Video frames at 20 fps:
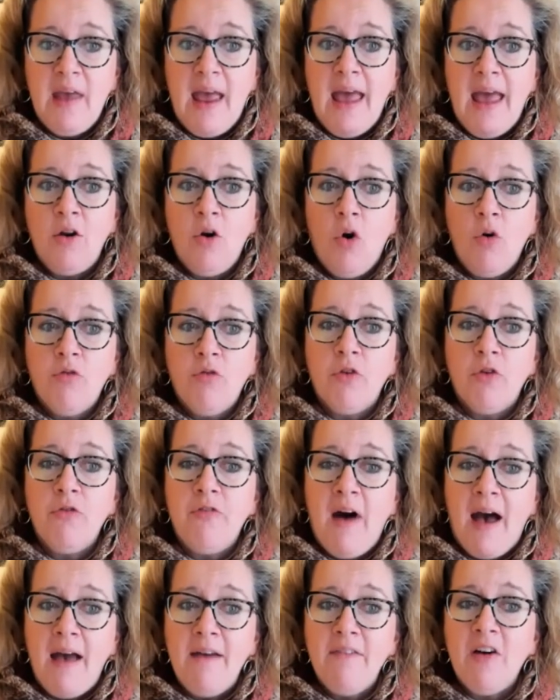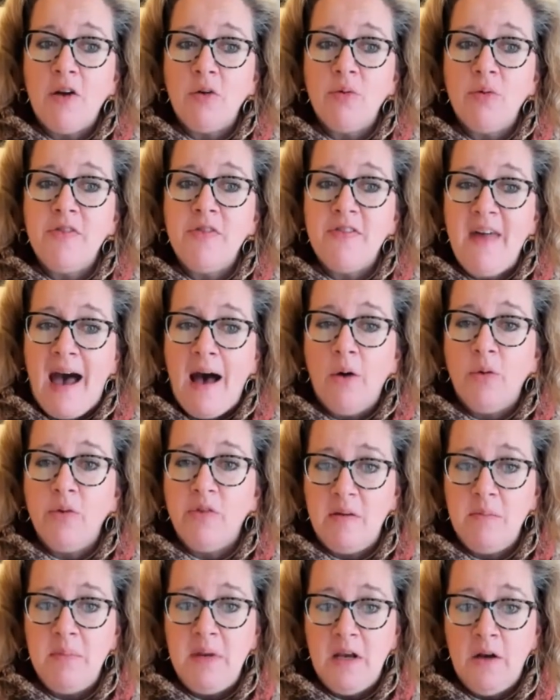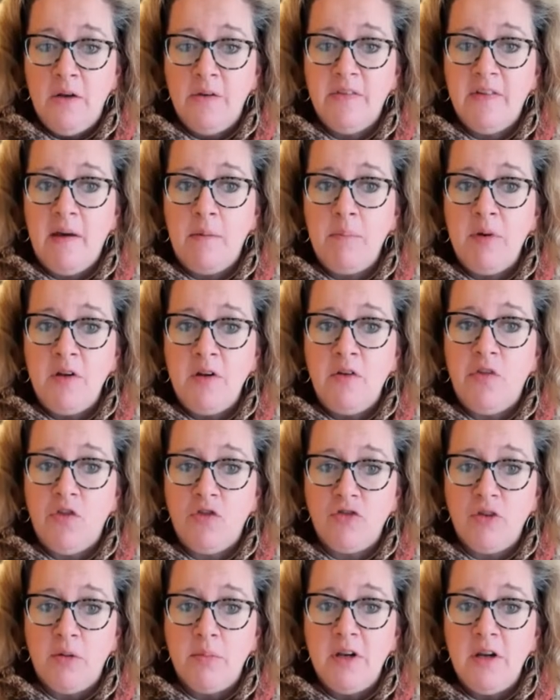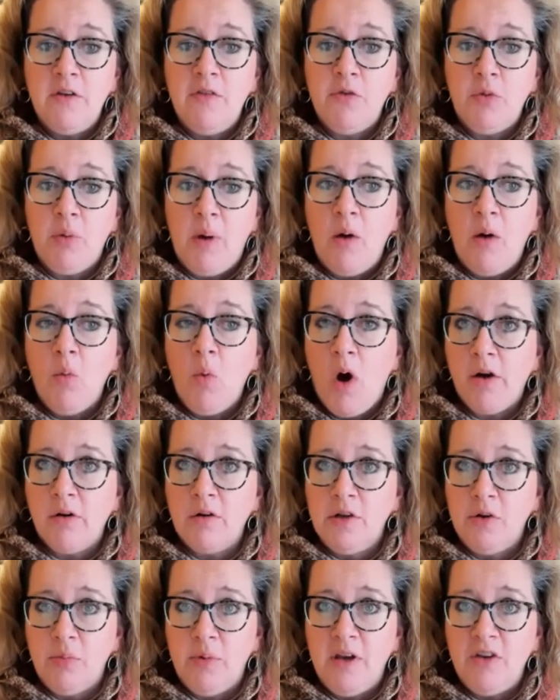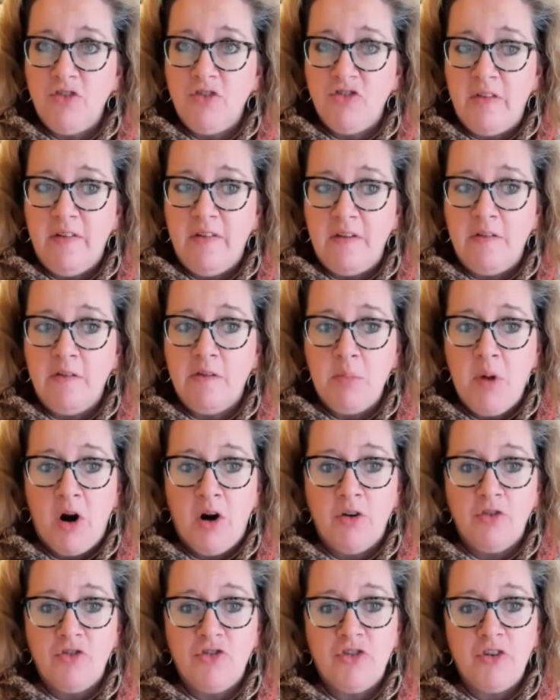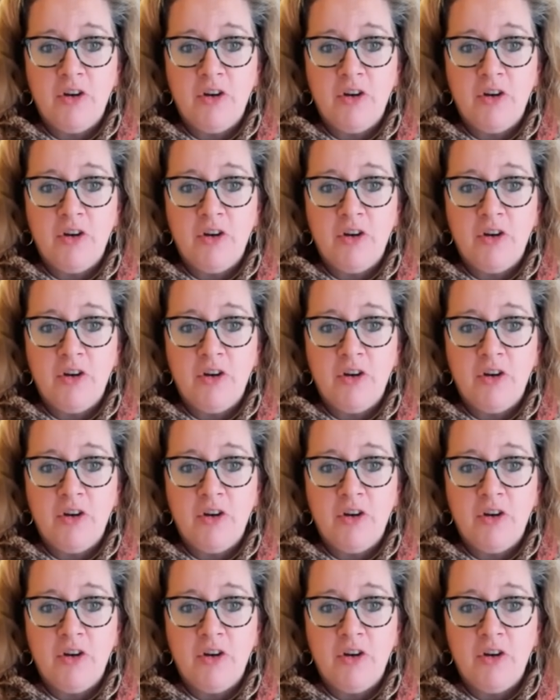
and over 500,000 meals have been distributed throughout Waterloo Region since March.